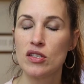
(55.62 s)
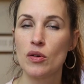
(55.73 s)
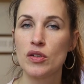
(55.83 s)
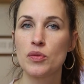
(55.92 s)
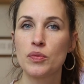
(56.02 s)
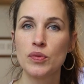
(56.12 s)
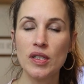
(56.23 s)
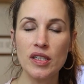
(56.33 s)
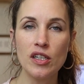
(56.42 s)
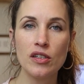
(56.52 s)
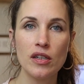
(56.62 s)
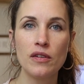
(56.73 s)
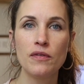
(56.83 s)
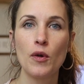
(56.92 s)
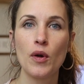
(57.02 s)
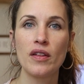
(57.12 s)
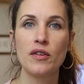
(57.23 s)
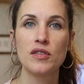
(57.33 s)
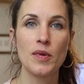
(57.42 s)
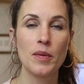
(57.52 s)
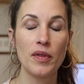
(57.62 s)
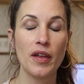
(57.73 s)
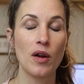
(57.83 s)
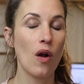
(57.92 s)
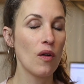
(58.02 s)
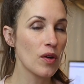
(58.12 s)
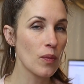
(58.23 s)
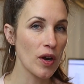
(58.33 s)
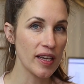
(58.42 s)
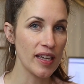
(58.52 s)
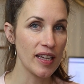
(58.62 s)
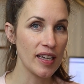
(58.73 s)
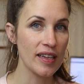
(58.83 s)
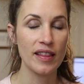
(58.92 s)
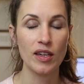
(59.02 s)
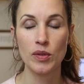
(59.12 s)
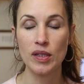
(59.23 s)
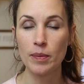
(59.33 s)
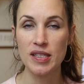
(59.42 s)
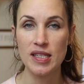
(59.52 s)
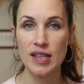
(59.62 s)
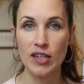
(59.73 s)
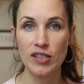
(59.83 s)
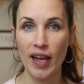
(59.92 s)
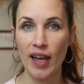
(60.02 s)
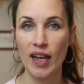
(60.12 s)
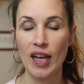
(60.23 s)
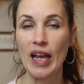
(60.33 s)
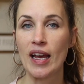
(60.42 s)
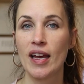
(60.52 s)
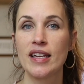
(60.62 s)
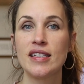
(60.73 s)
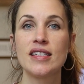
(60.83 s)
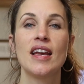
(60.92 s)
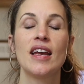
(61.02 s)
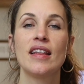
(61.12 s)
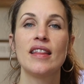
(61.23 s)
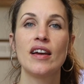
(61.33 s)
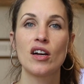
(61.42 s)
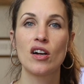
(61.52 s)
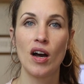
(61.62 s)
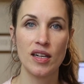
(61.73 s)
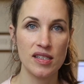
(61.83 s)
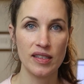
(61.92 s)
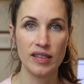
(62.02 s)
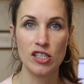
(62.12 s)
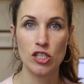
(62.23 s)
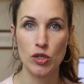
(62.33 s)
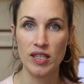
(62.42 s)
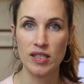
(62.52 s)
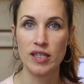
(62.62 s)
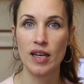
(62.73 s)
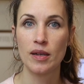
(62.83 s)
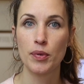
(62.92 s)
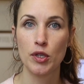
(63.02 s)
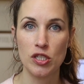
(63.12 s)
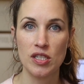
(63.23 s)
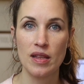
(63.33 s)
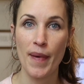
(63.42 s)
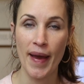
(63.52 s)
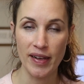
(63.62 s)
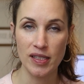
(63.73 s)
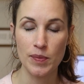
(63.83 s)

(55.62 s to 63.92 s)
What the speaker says: So it's really good for those people that are overworking, that they're really busy in their day and they are constantly stressed and pushed to the max